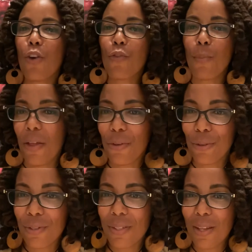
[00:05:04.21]
from
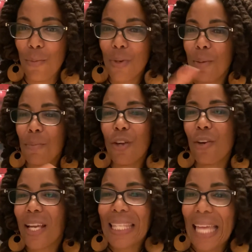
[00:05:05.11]
others. They're
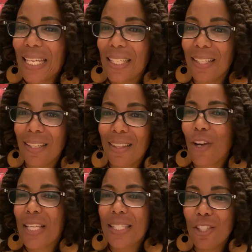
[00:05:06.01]
eclectic, they're
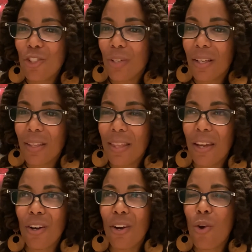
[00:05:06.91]
eccentric,
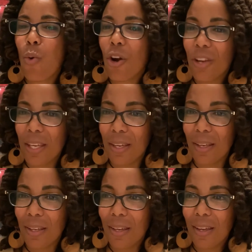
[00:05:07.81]
they're
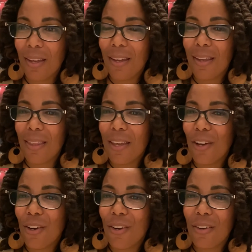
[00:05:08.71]
quirky,
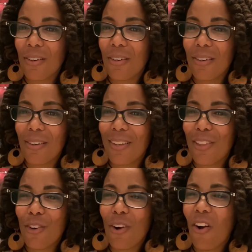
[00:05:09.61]
they're
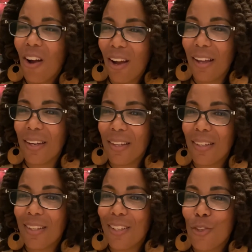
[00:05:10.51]
odd.
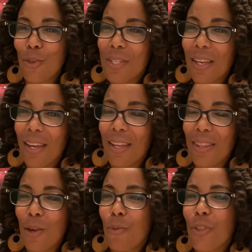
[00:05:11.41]
You know what I'm saying?
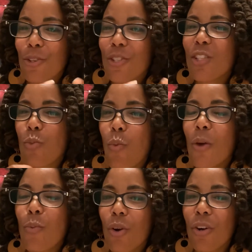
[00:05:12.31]
That there's this
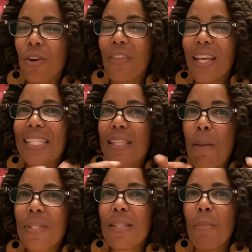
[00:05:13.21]
one word that
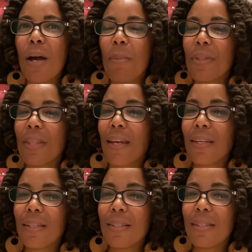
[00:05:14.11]
sums them up, and that
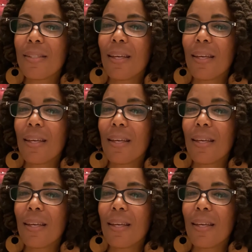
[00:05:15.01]
is